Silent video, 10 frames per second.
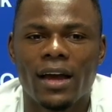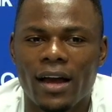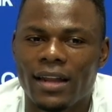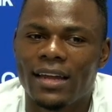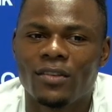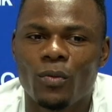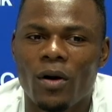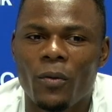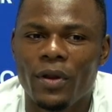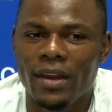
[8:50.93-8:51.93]
uh, that's
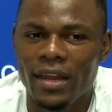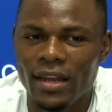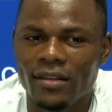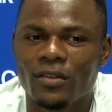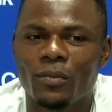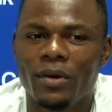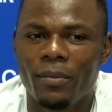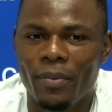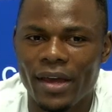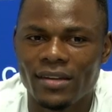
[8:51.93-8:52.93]
why we need to be
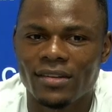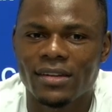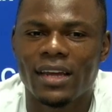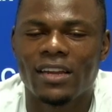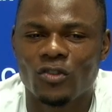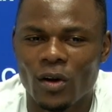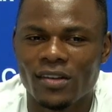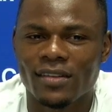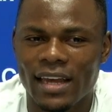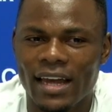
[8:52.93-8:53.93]
patient and
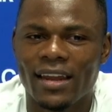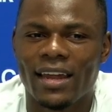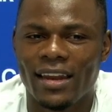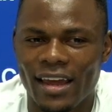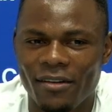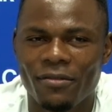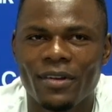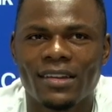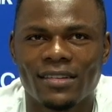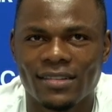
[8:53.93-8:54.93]
trust god in
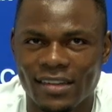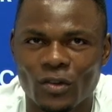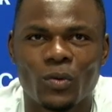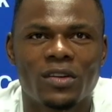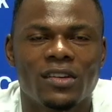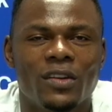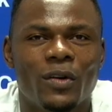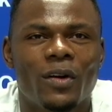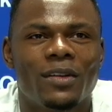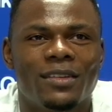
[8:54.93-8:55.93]
every situation
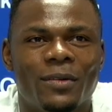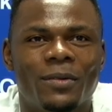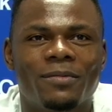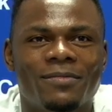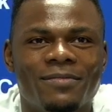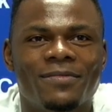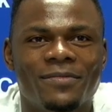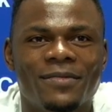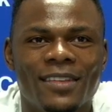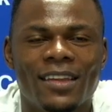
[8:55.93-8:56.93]
you're going through
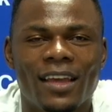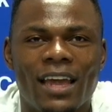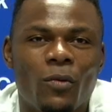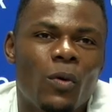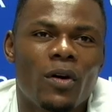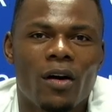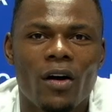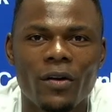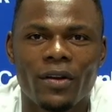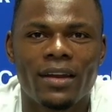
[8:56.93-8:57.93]
and work
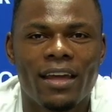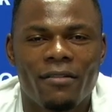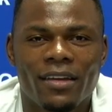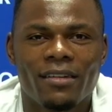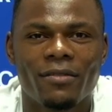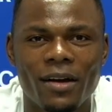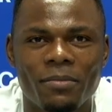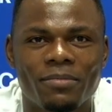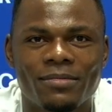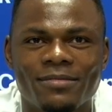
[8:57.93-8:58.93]
hard and never give
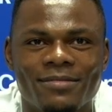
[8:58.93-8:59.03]
up